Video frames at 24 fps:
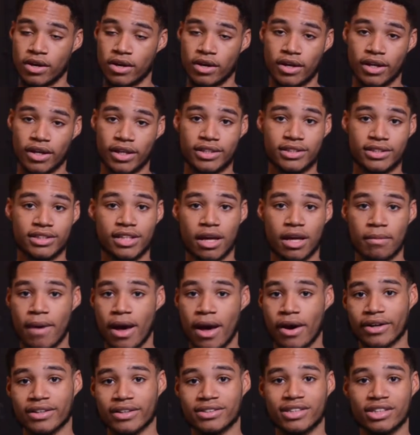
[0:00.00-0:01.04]
He
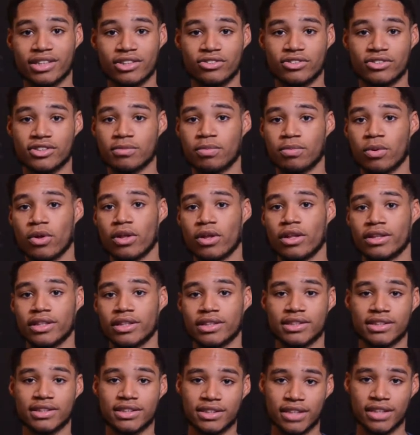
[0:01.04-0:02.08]
somehow continues to pull in
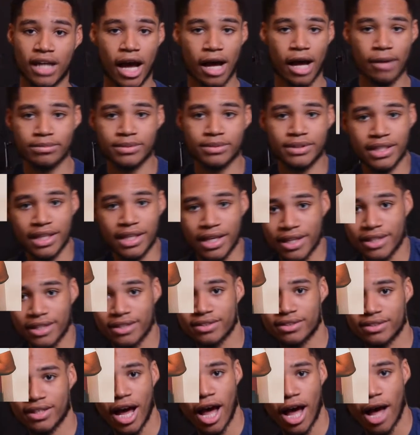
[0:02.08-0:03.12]
these top
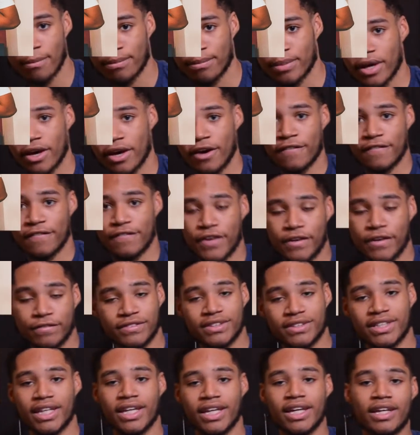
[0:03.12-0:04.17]
10, top
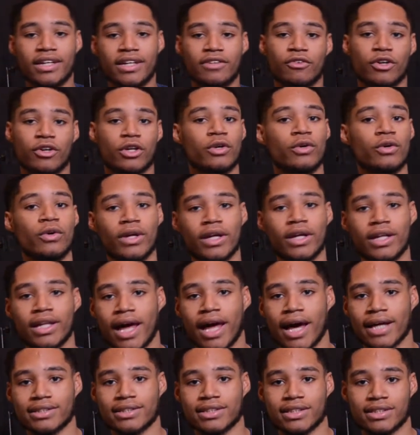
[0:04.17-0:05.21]
15 recruiting
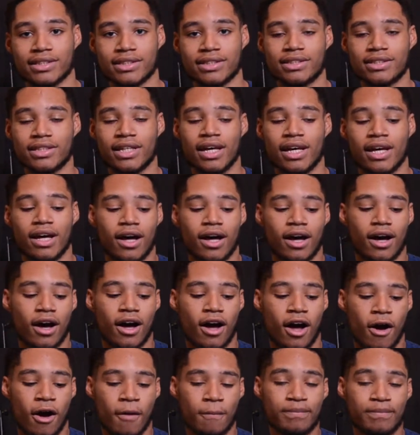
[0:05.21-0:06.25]
classes
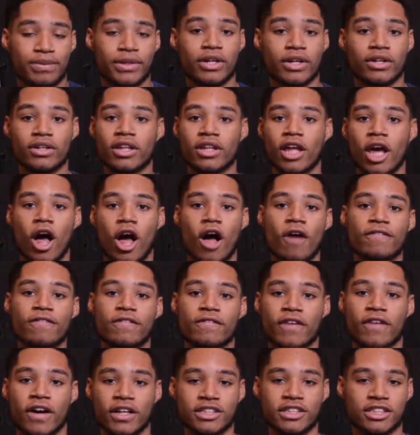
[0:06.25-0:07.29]
purely off
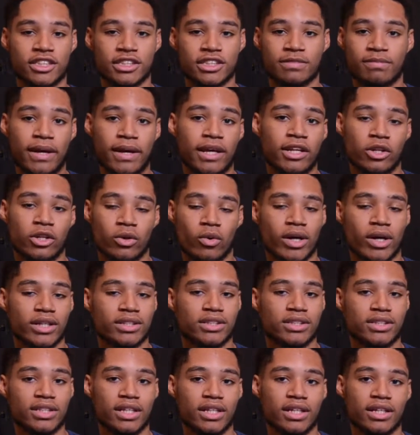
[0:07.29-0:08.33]
of us just being
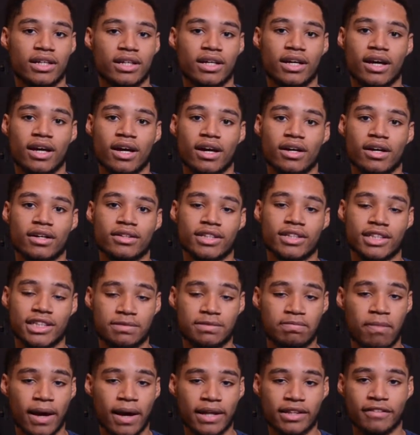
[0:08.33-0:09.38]
USC,
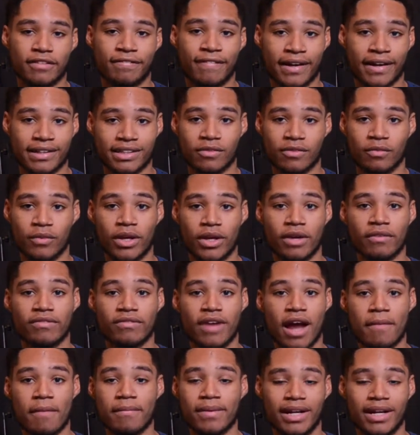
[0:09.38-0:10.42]
despite the fact that we have
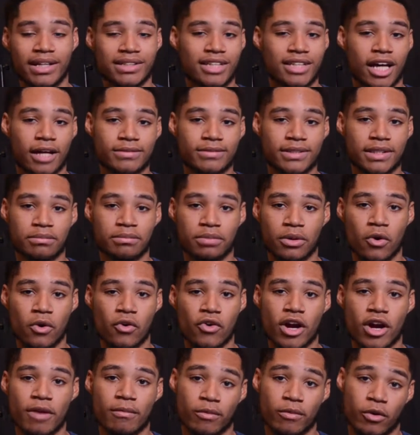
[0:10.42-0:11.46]
not been a top 10
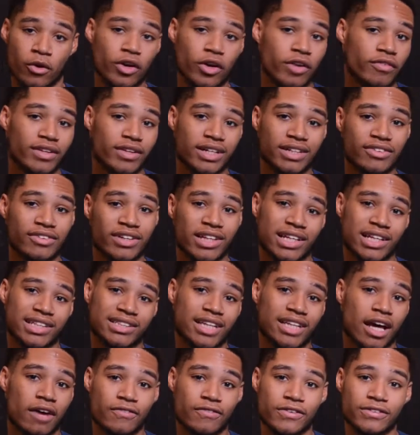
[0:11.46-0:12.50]
program or even really a
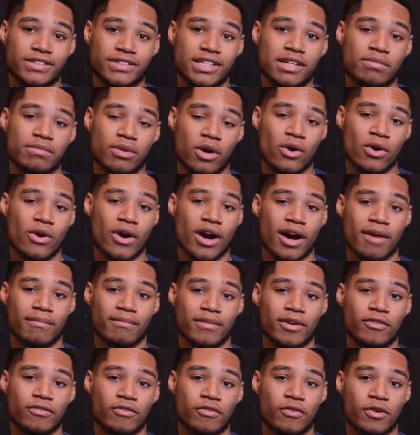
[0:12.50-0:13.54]
top 15 program,
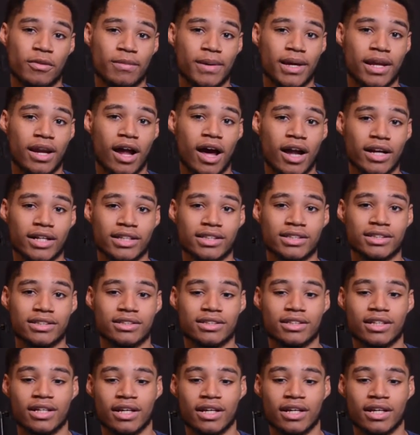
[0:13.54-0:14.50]
if we're being honest.